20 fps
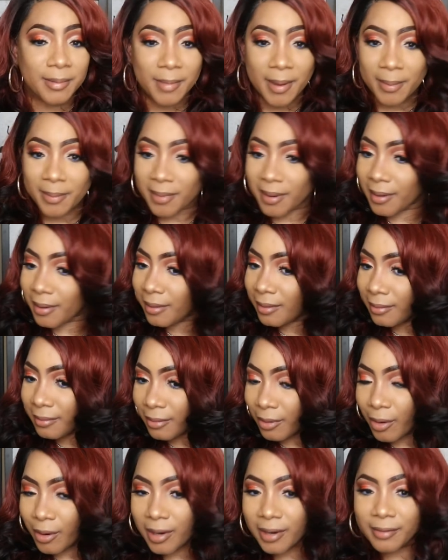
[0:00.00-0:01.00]
remember,
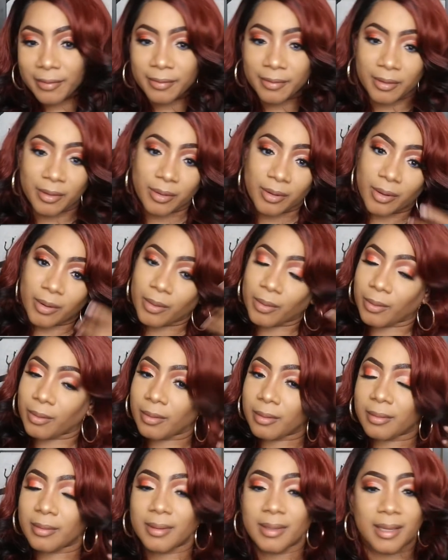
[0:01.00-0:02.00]
or if you
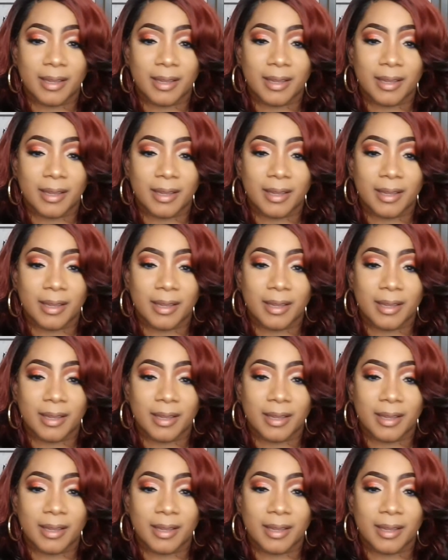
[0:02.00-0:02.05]
know,